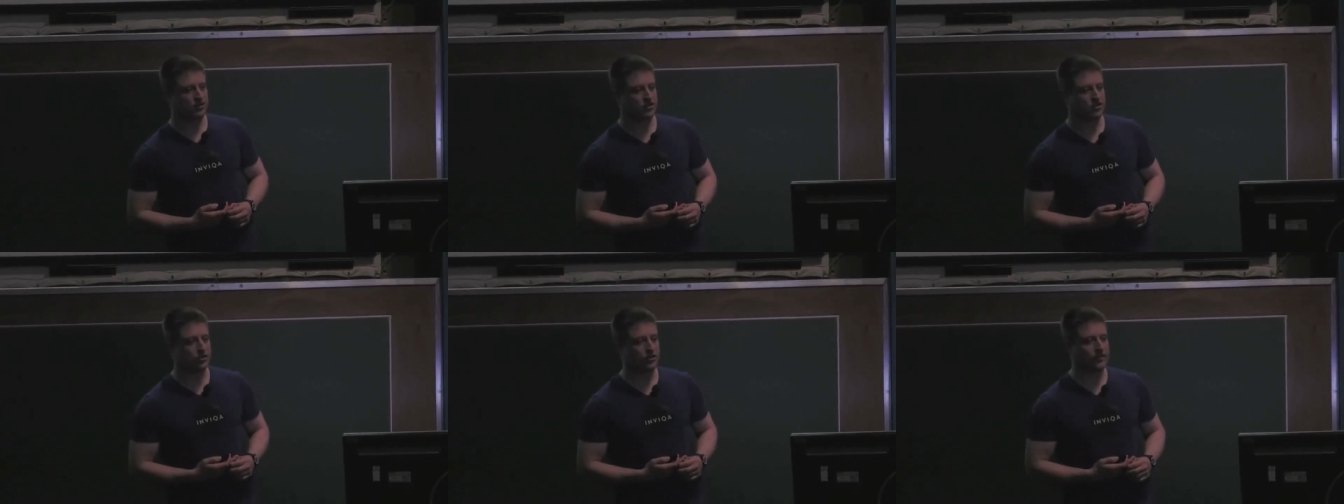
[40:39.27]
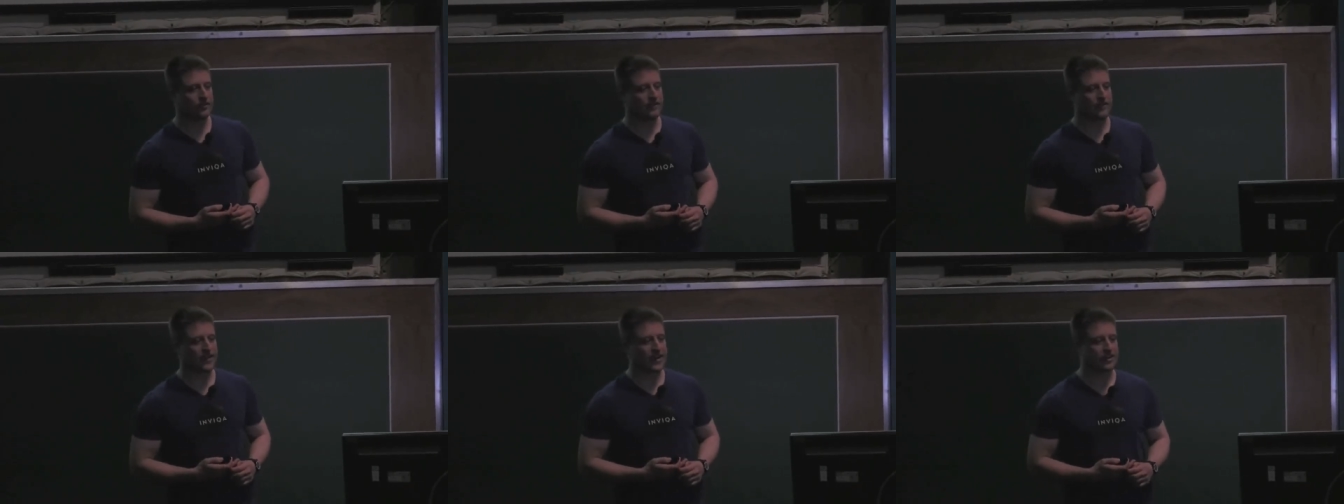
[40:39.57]
do
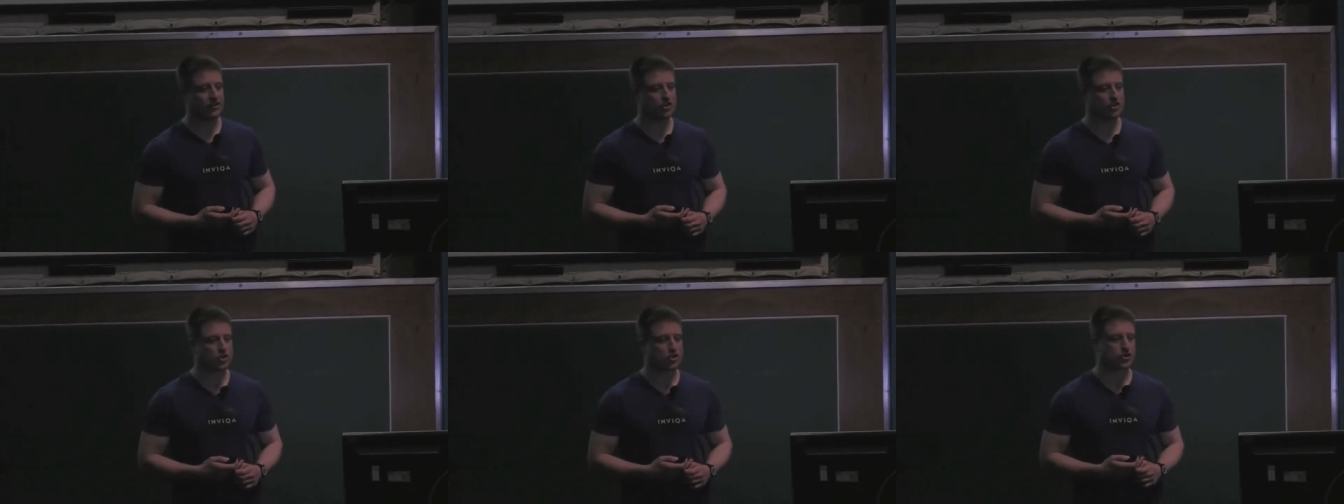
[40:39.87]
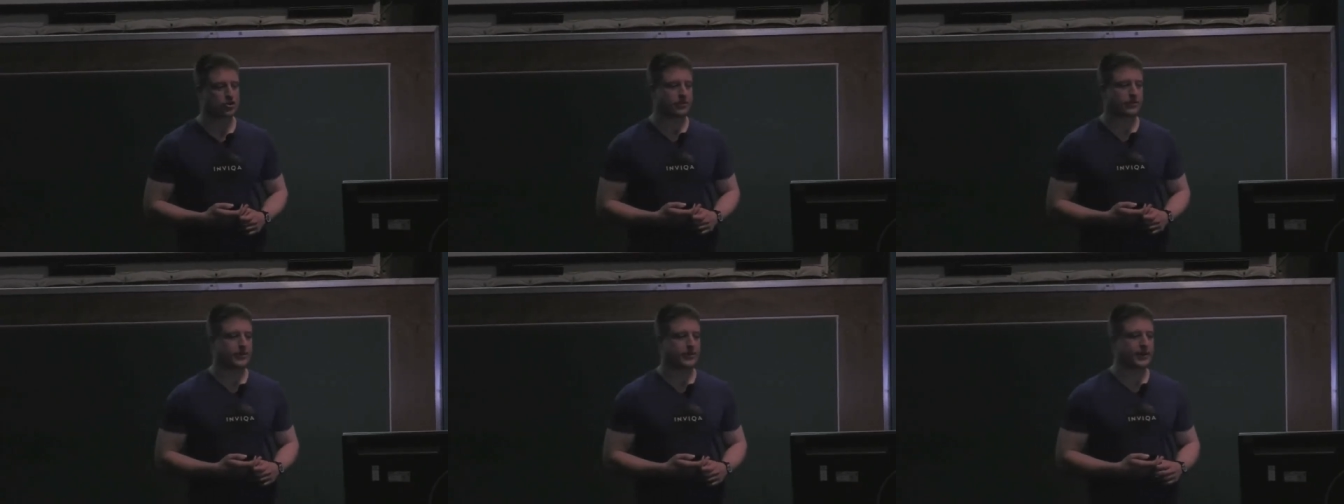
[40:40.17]
a
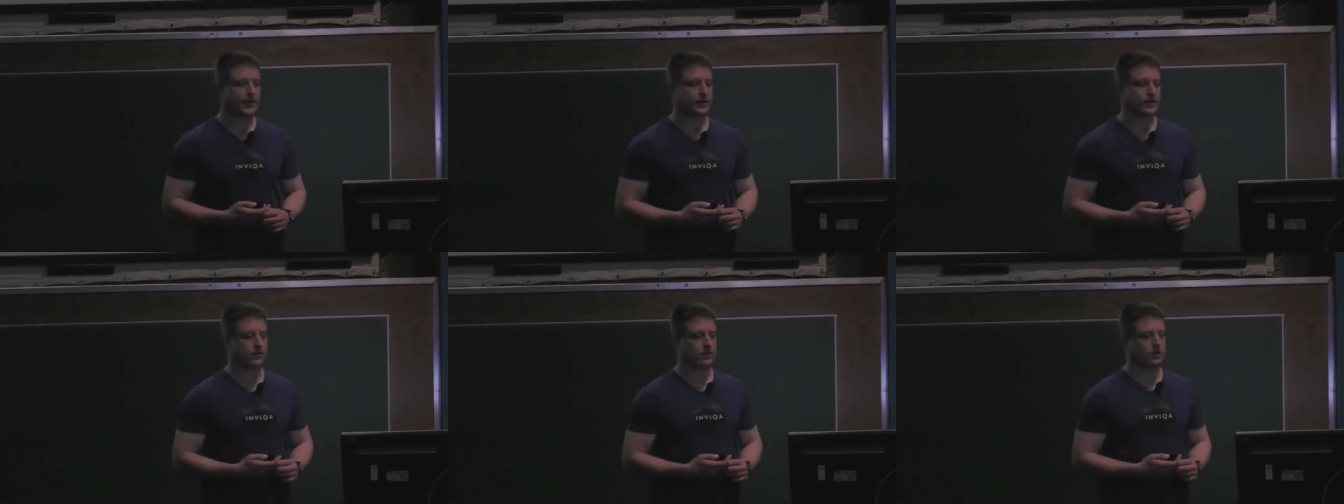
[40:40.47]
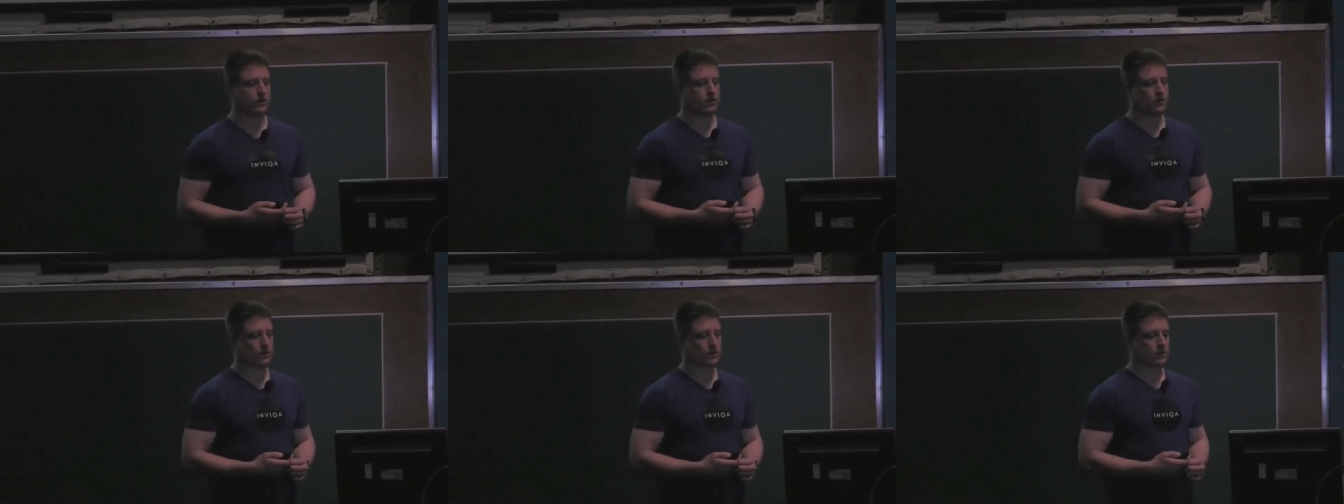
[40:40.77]
fetch and
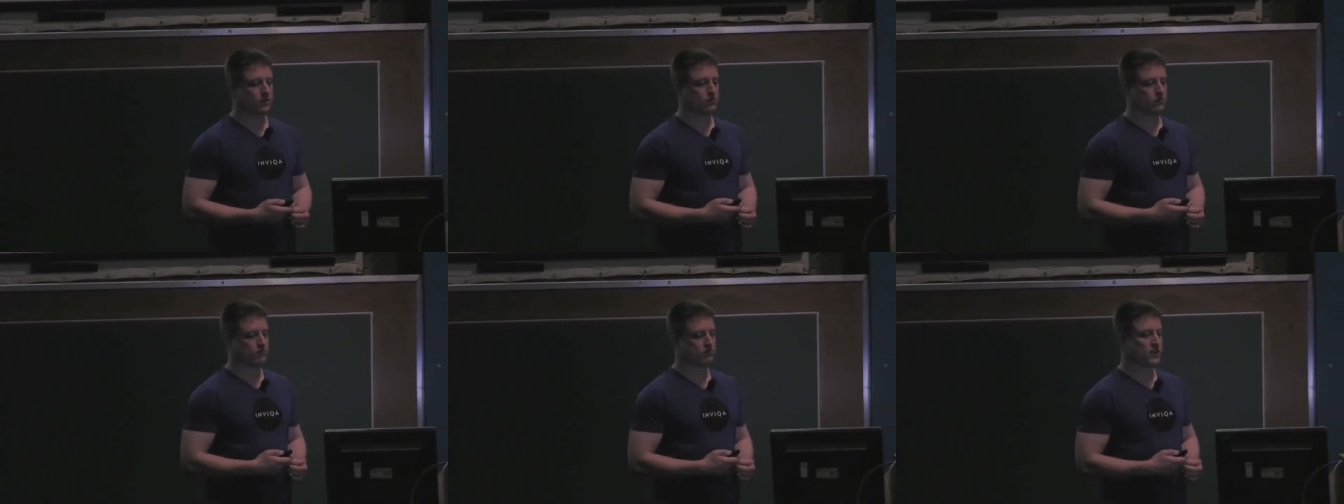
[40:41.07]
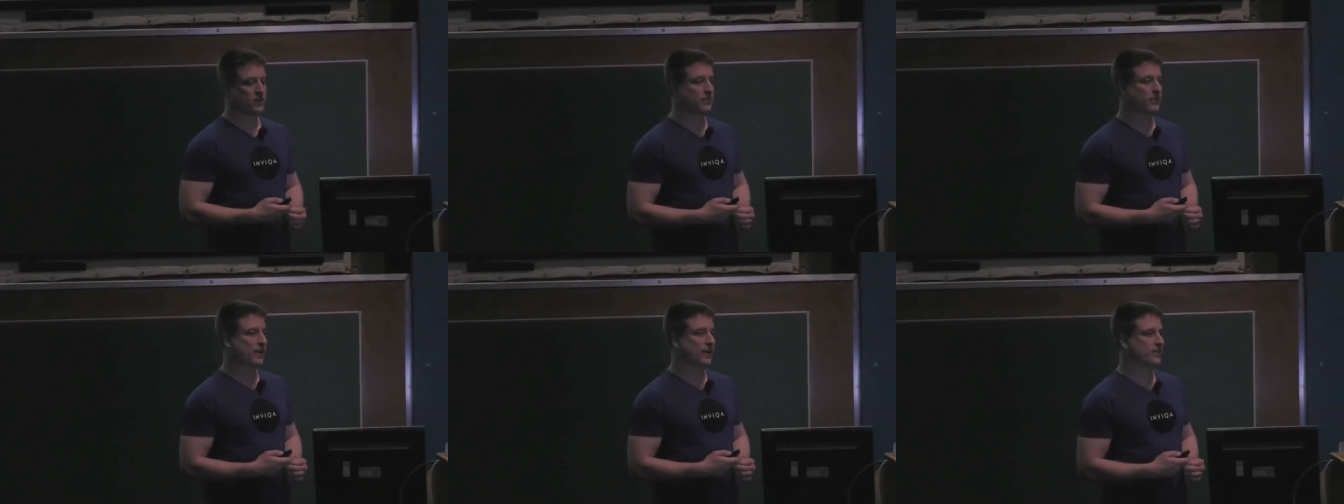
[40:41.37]
then
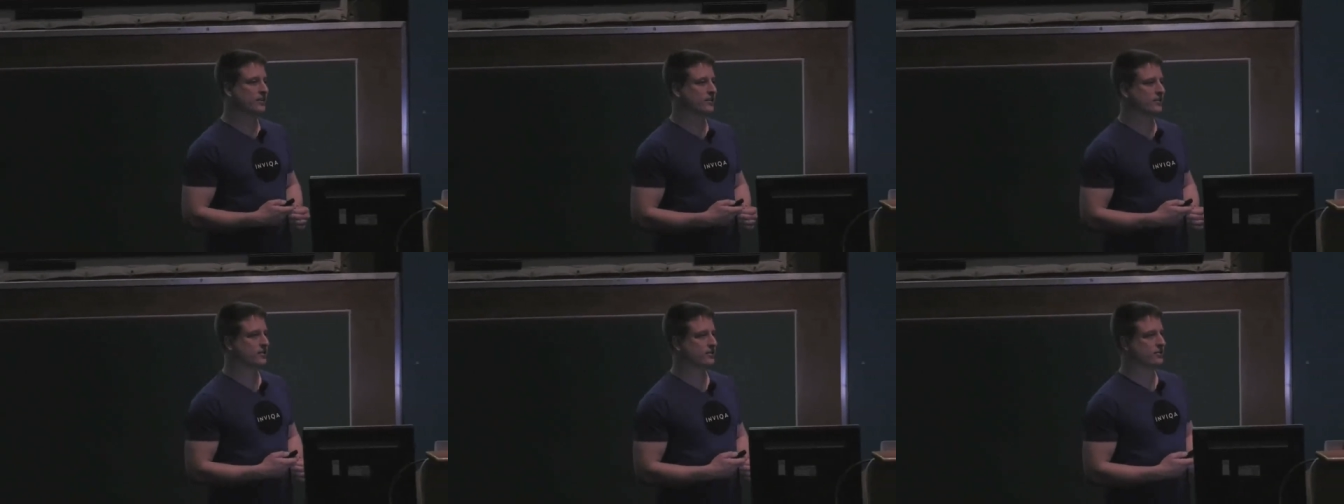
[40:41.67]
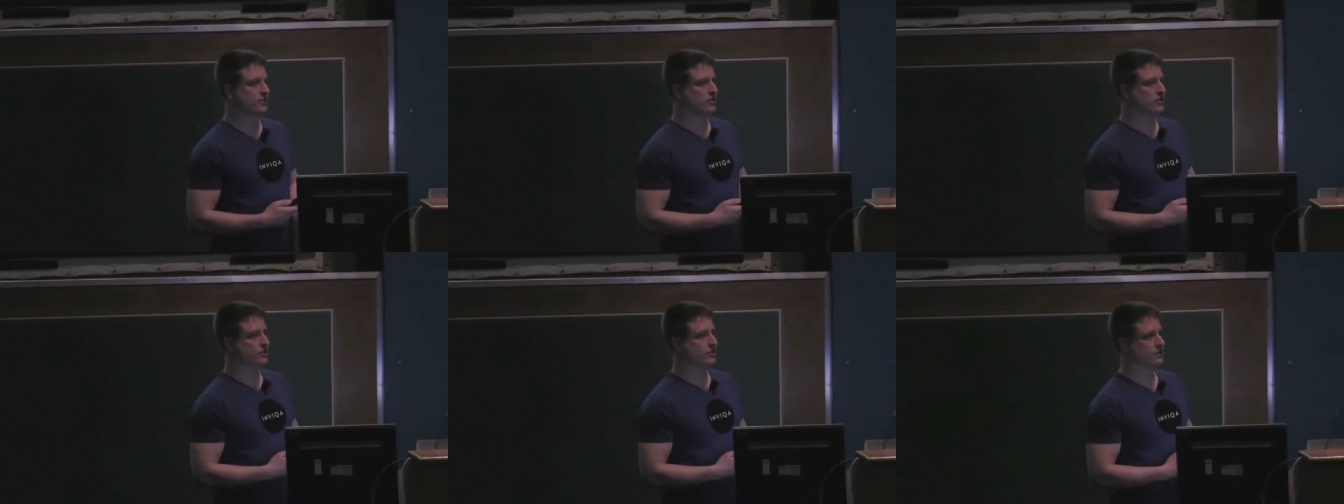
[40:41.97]

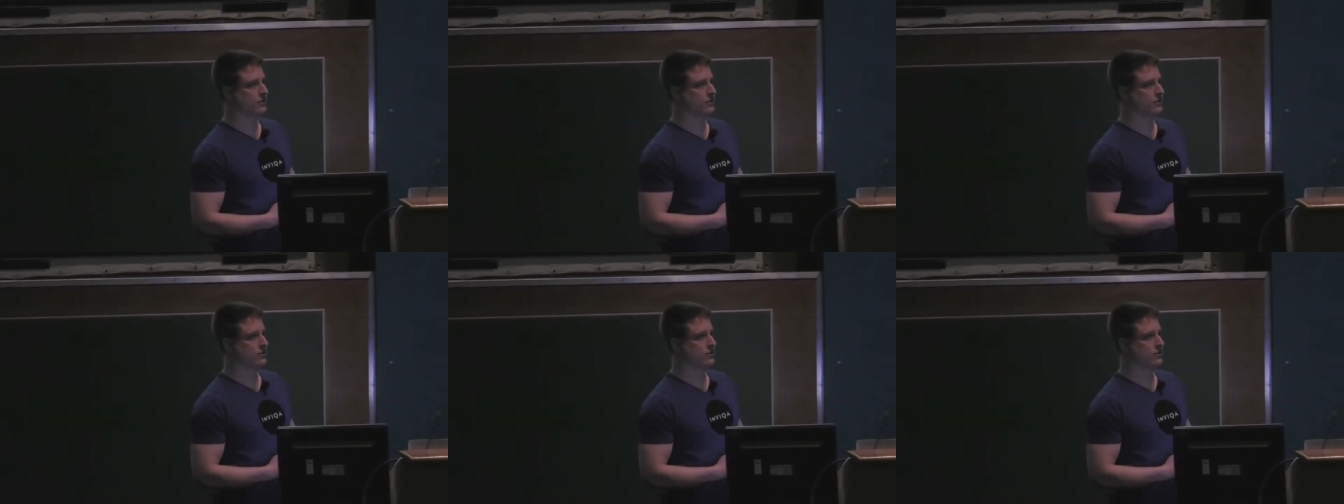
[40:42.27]
rebase